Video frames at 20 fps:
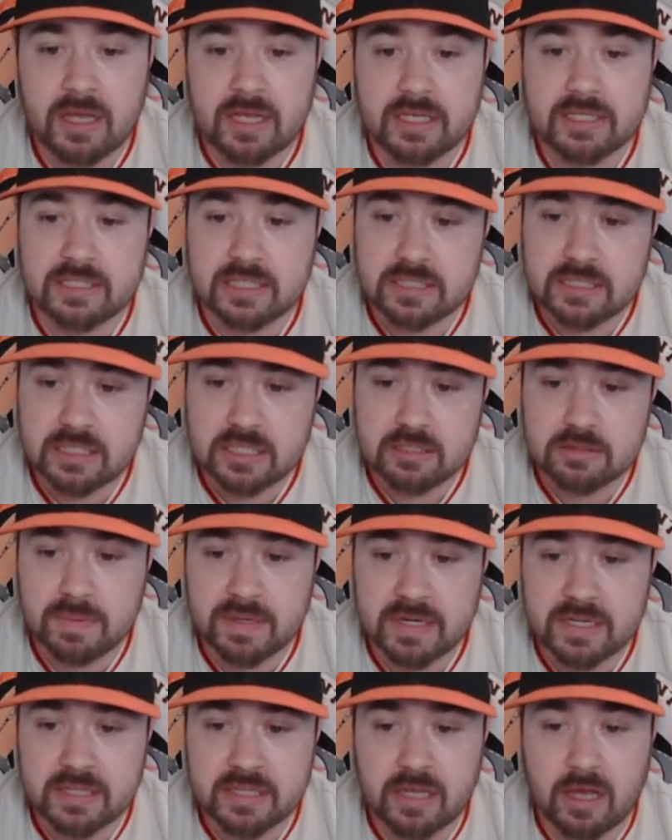Since he's
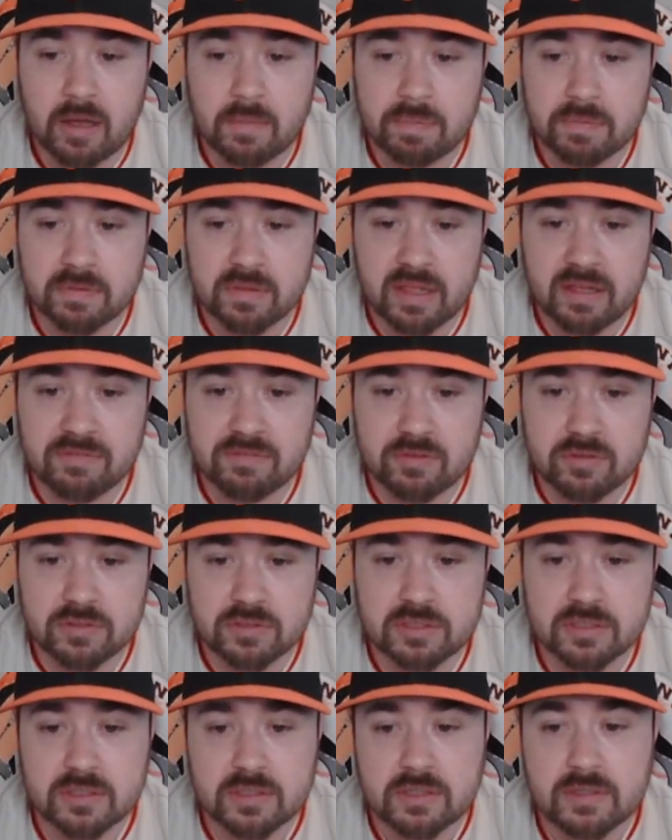been in the upper
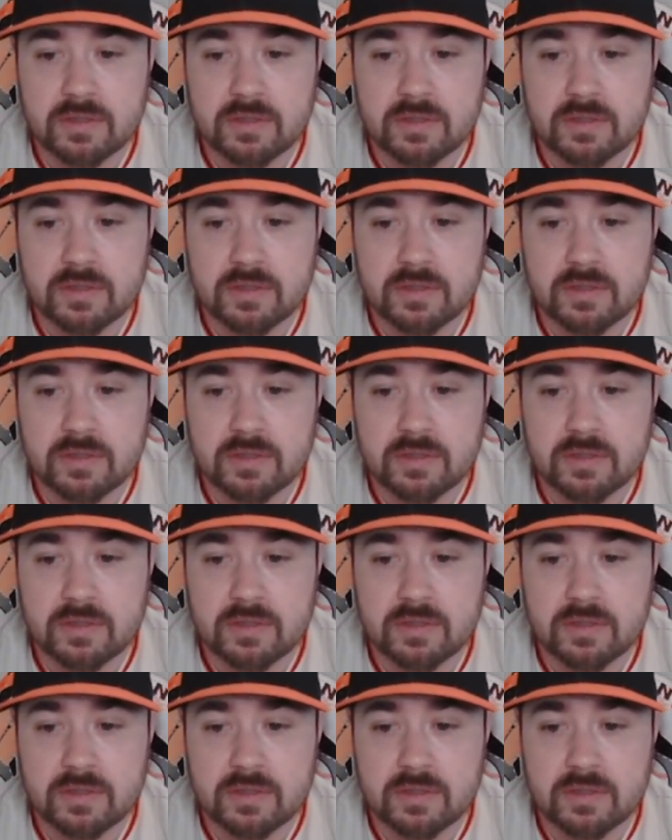levels,